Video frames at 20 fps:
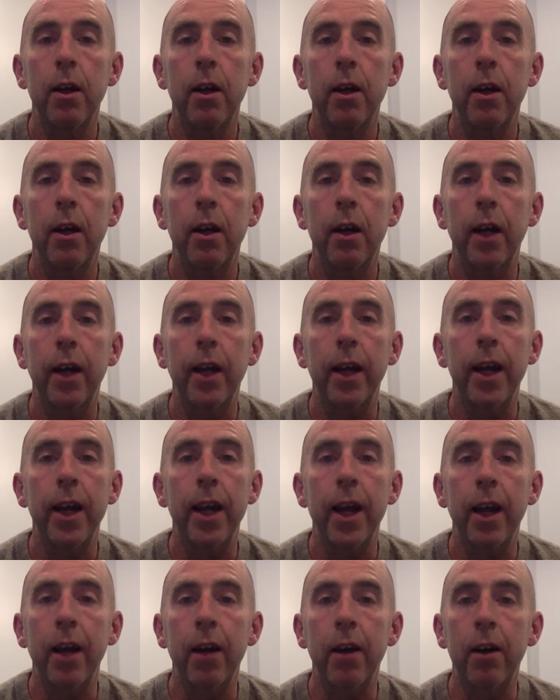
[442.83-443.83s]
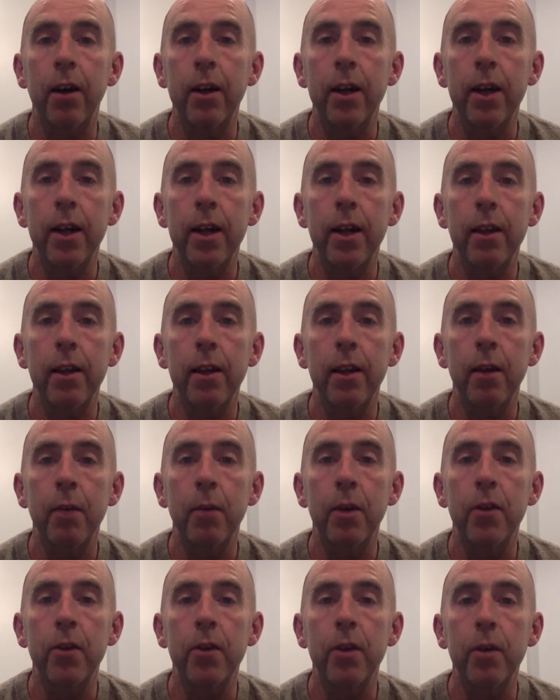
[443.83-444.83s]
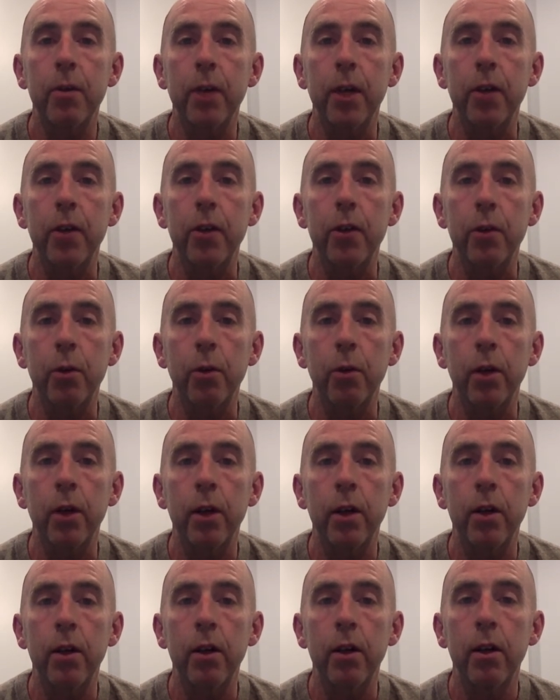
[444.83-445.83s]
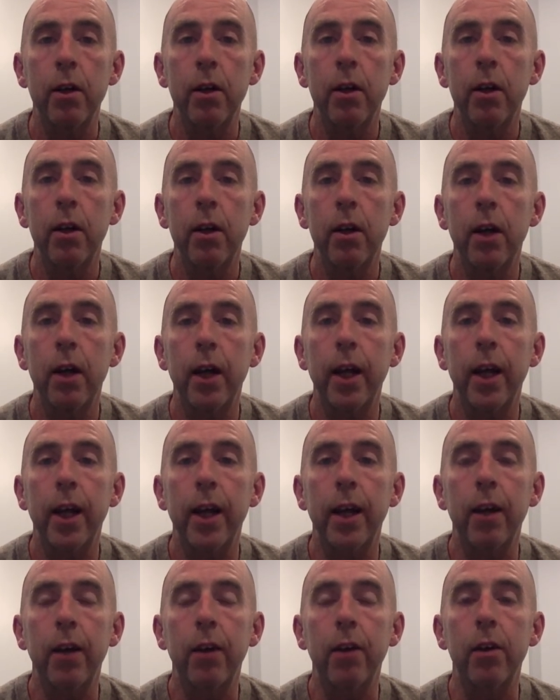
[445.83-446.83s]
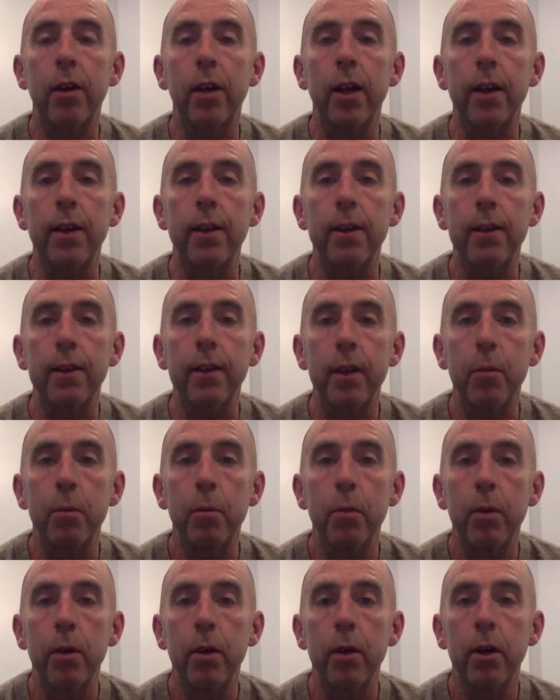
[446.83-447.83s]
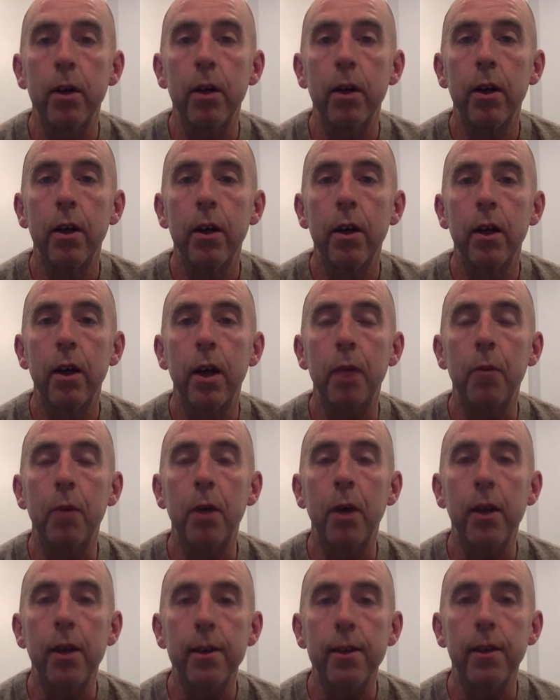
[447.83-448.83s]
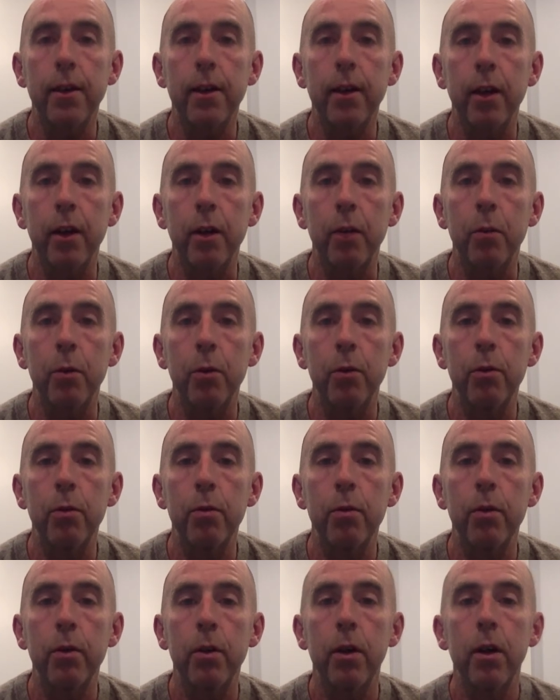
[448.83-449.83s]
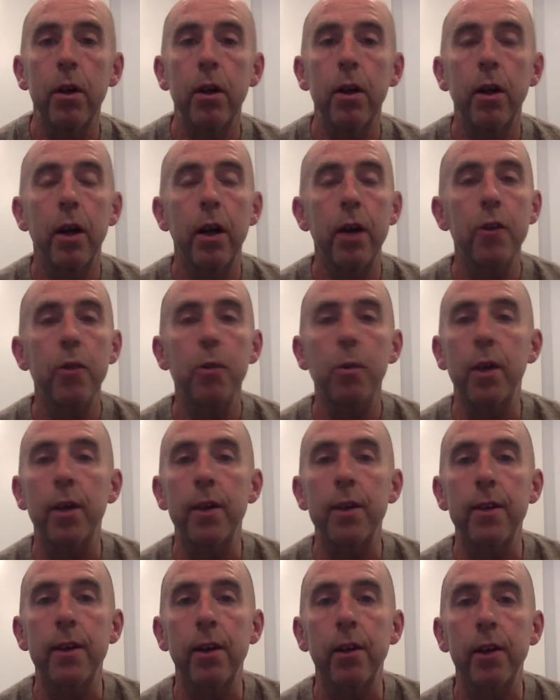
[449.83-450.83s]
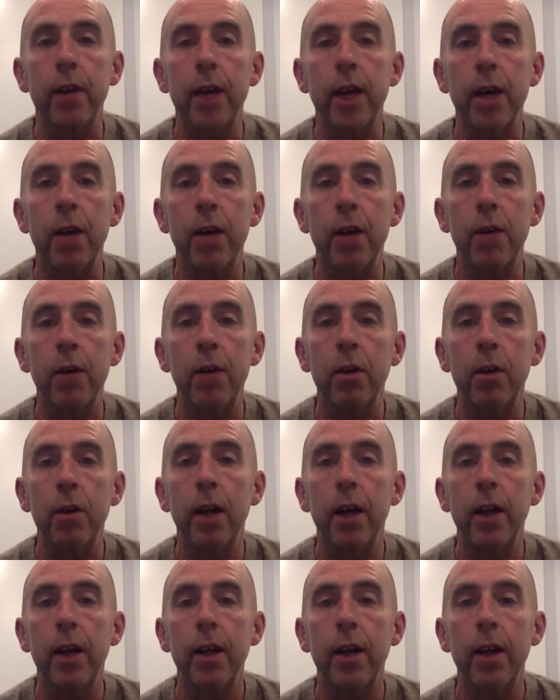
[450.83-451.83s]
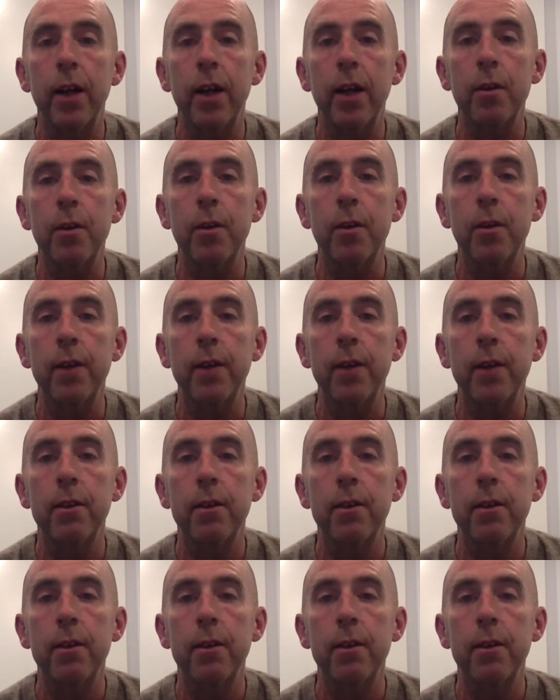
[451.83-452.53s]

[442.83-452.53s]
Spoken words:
I can't hang on to anything, my stuff gets stolen, I can't get a good night's sleep, and I'm constantly on the move. I just want to settle down, I need some rest.